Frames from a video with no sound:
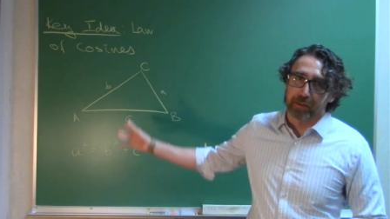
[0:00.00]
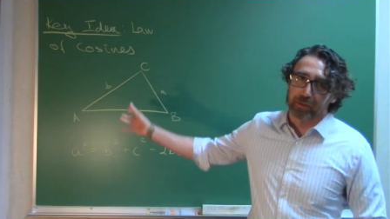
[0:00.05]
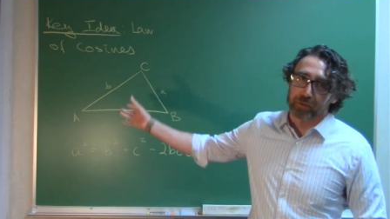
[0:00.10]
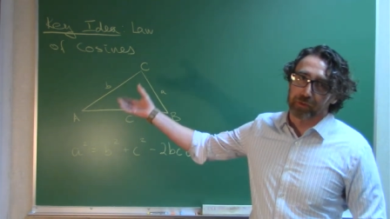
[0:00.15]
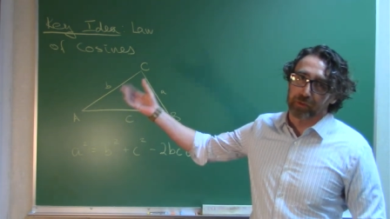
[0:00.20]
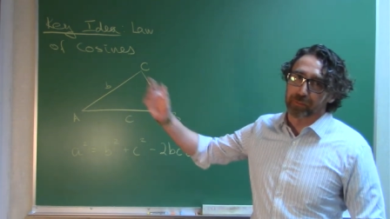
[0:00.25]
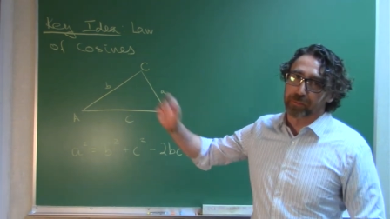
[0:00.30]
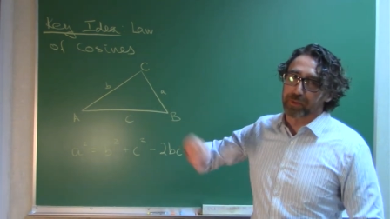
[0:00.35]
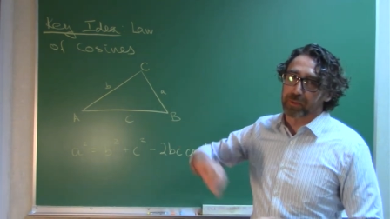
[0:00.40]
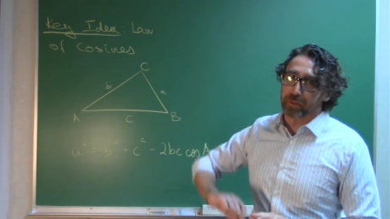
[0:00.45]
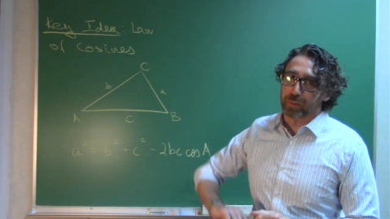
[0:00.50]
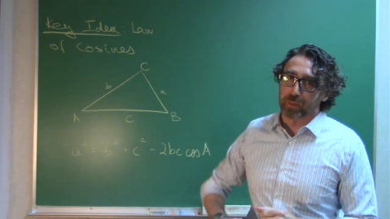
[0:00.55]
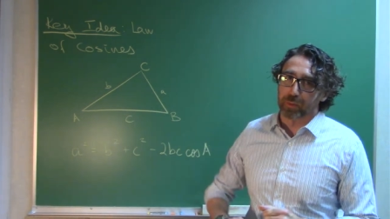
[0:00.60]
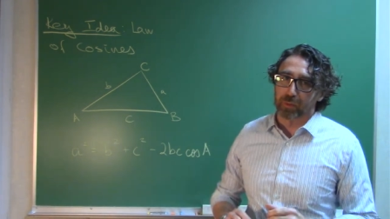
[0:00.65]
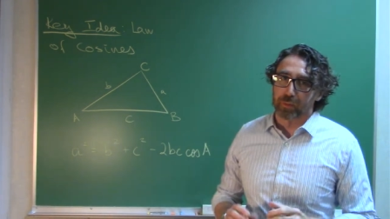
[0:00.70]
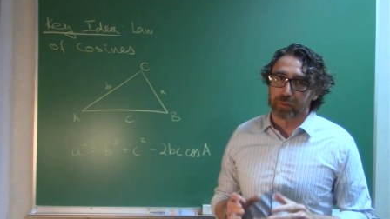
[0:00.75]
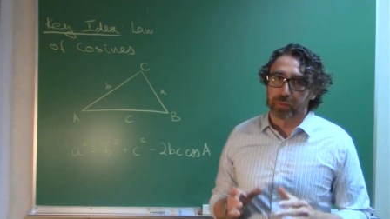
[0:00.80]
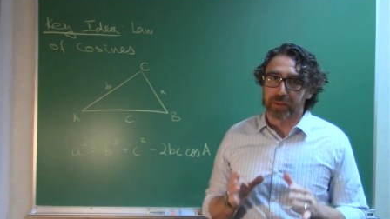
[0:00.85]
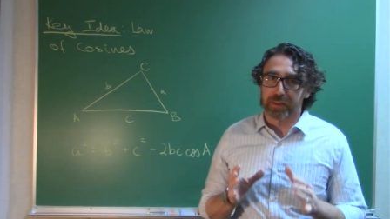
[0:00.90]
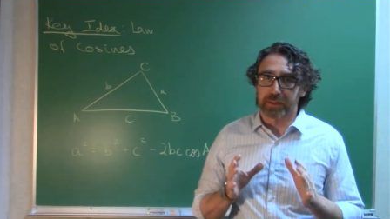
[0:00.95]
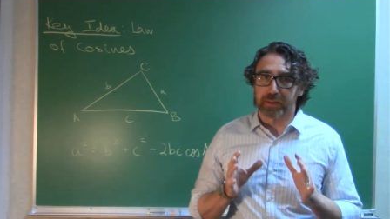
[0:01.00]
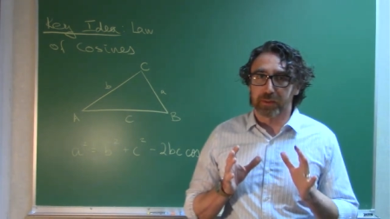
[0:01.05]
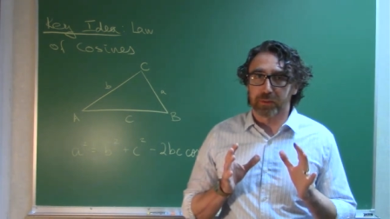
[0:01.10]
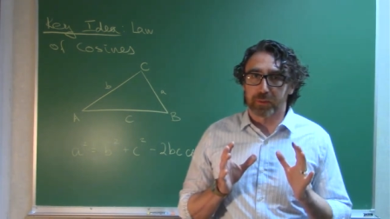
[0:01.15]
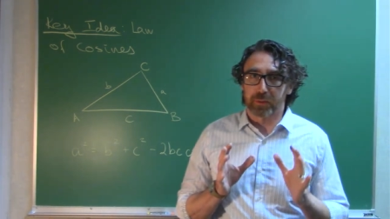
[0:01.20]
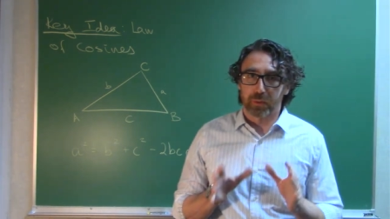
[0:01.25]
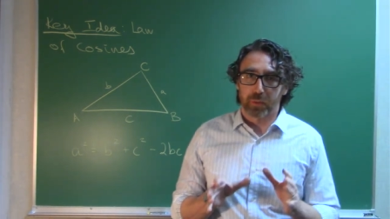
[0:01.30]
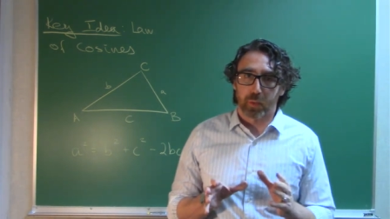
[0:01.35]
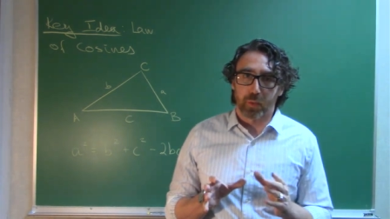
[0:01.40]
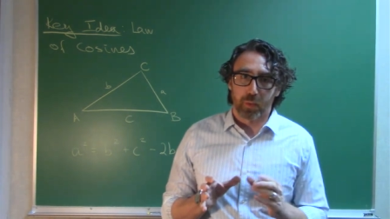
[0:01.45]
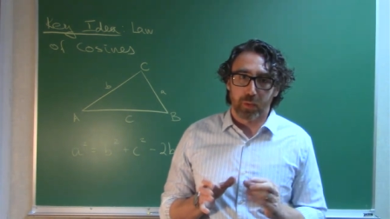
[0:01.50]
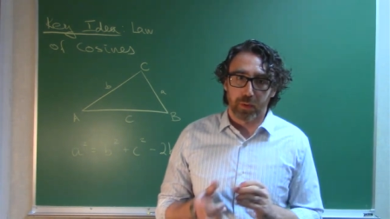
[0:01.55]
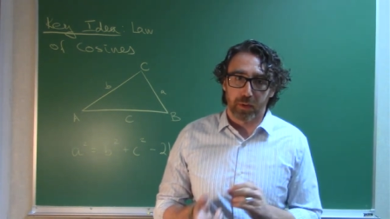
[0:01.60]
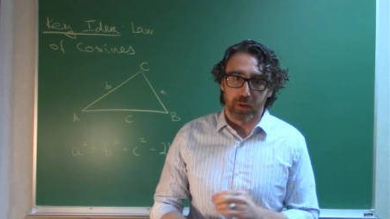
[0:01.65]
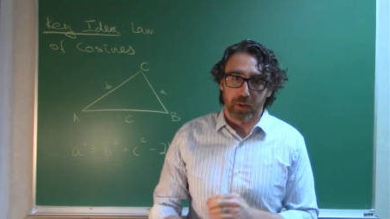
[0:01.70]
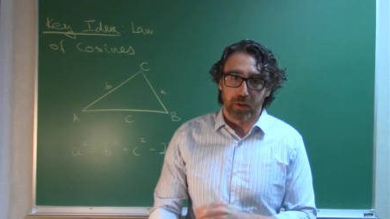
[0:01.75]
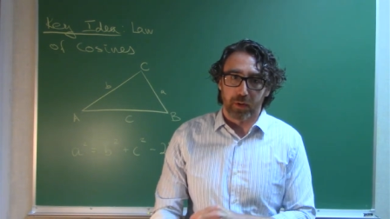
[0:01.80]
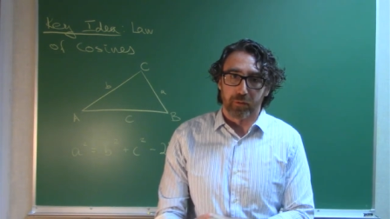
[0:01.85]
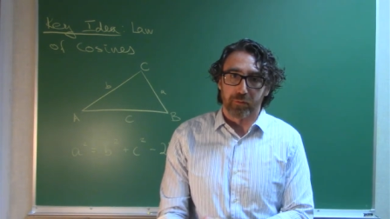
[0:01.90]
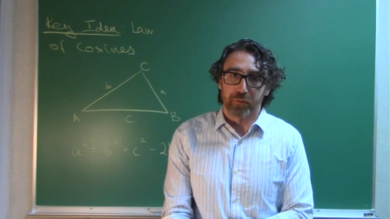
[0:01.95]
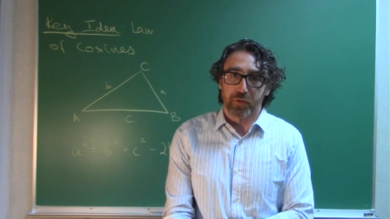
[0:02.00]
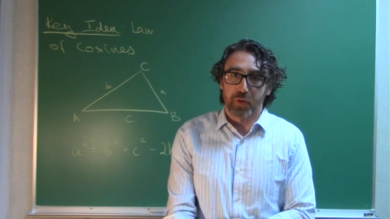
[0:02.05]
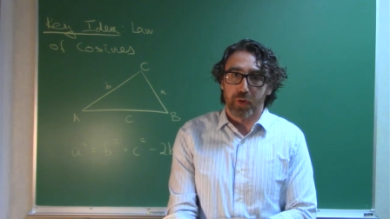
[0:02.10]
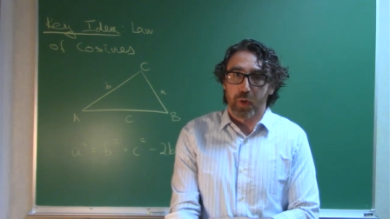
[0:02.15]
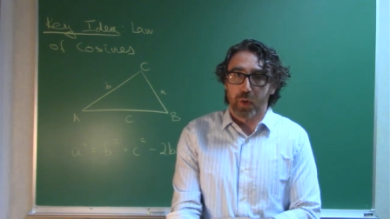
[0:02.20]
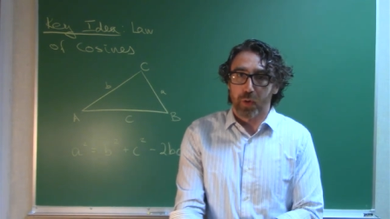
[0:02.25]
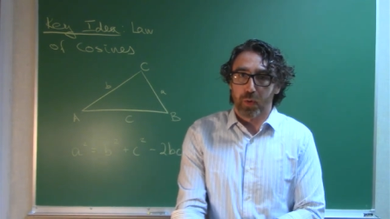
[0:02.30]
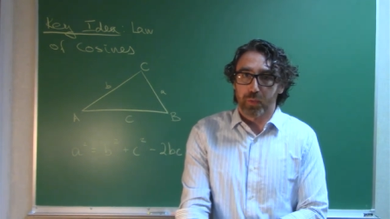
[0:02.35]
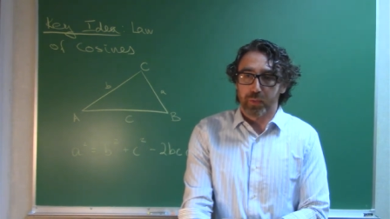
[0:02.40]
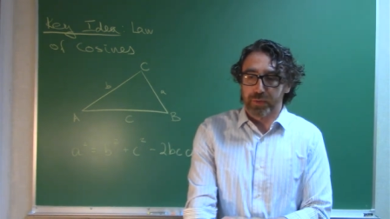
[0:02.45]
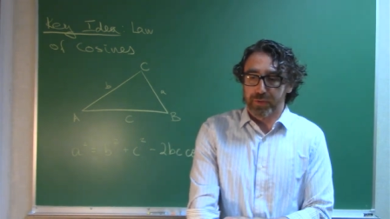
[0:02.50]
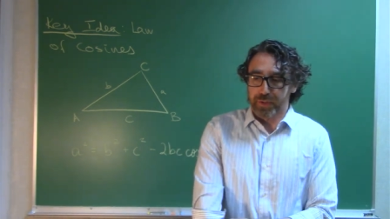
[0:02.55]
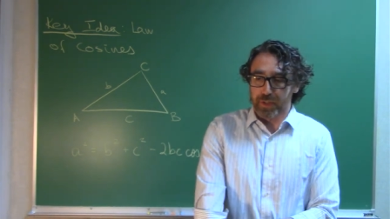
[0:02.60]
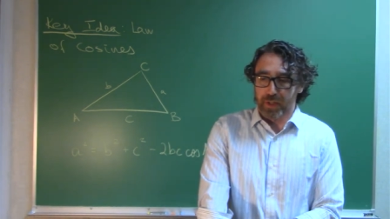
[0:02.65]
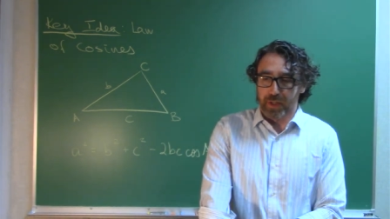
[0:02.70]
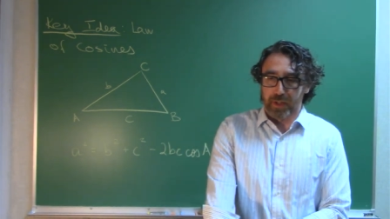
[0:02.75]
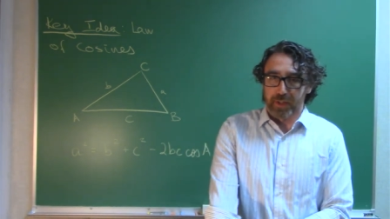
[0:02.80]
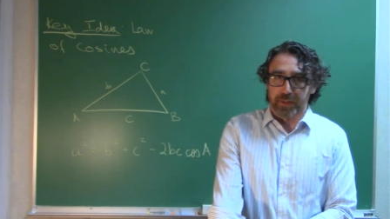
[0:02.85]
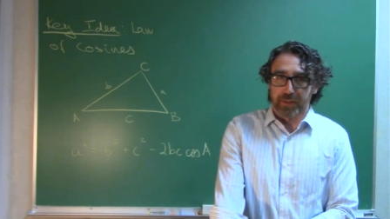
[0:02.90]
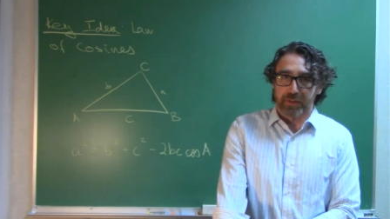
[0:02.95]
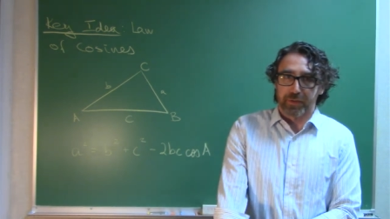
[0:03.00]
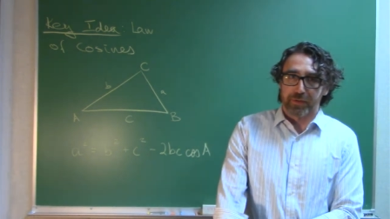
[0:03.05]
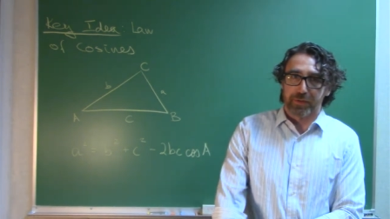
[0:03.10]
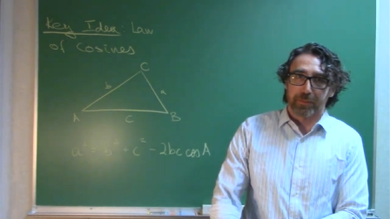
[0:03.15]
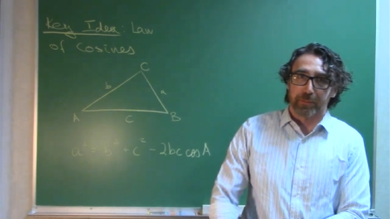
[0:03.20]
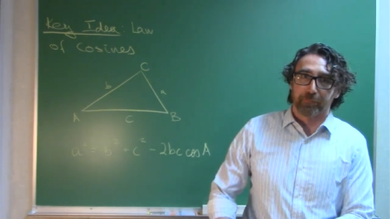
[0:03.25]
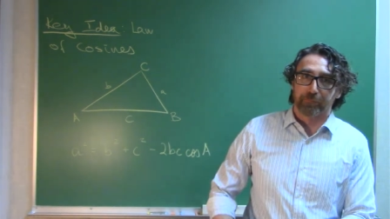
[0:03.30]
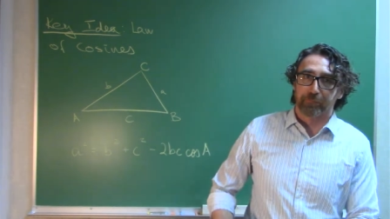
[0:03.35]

something called the law of cosines.